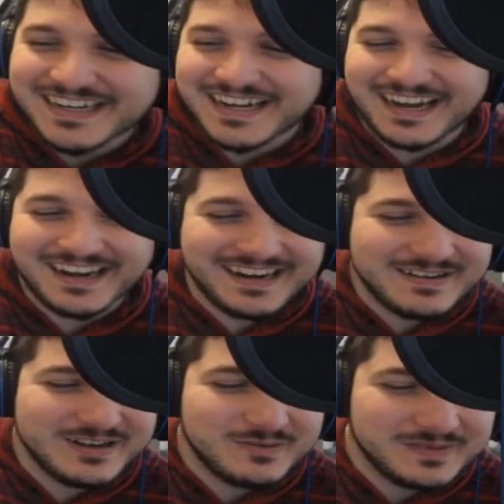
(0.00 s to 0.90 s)
All
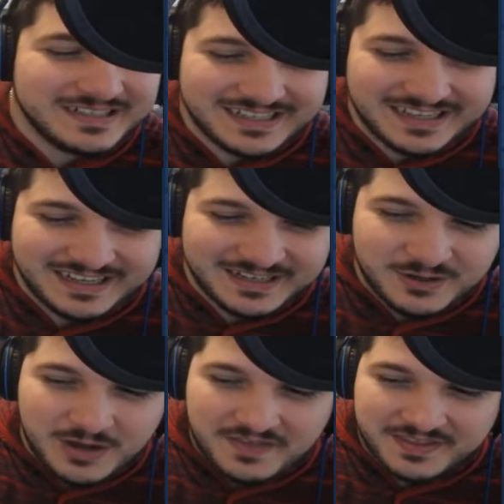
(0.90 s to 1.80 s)
right, yo, but
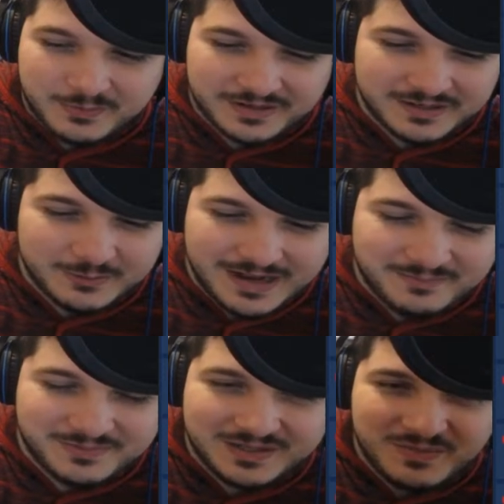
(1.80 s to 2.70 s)
I think we're gonna
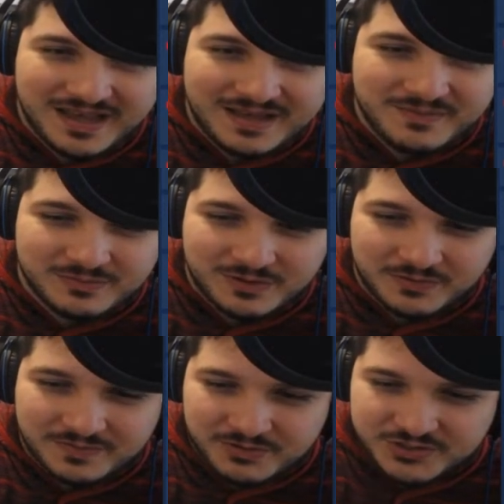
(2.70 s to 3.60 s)
wrap up, Matt. No, bro,
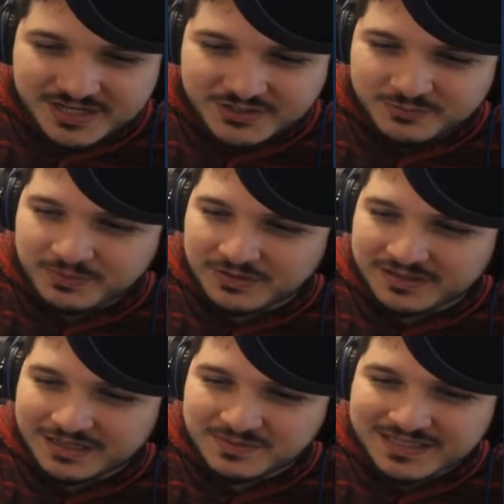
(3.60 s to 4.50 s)
appreciate you
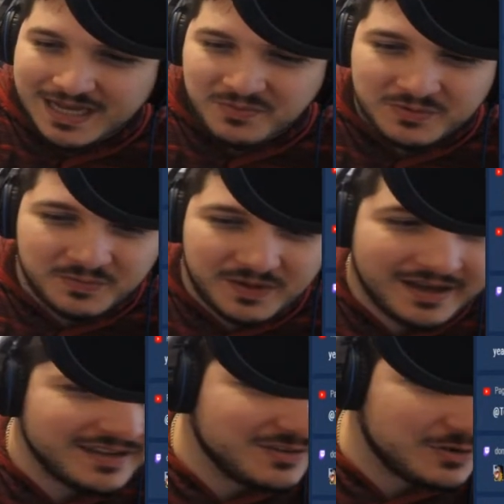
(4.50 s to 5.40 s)
pulling up, stopping
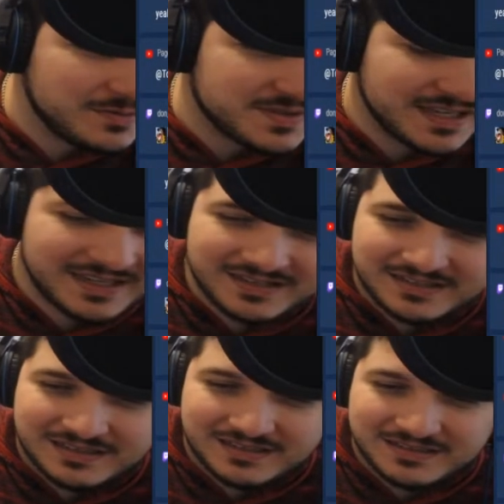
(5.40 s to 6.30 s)
by. You know what I'm saying?
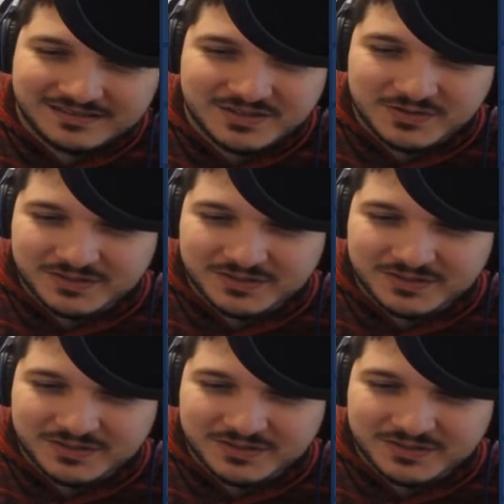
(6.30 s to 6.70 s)
This was a